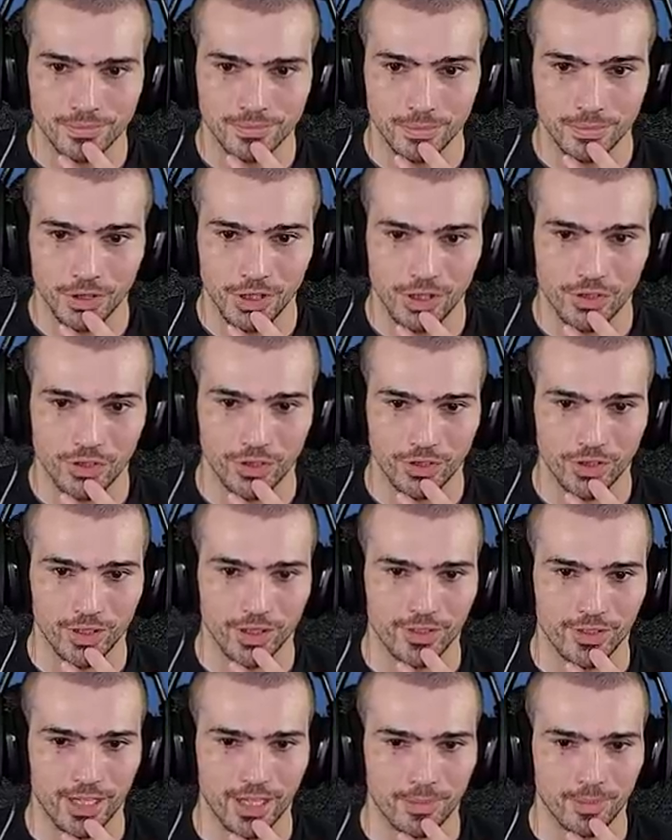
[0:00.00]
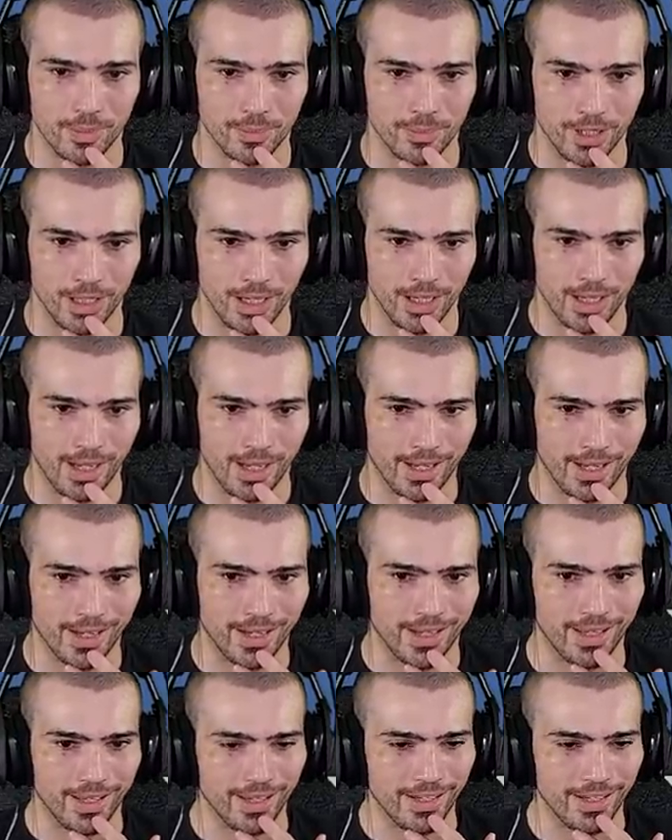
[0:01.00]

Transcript: Pretty sure you're going to tap him. Yeah,